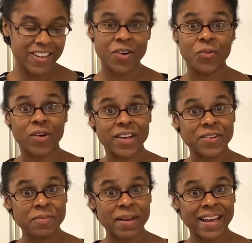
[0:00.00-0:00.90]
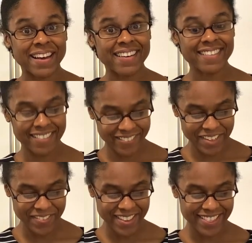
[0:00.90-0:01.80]
a weatherman. What
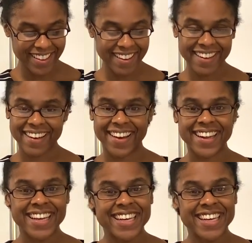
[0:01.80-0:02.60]
about that?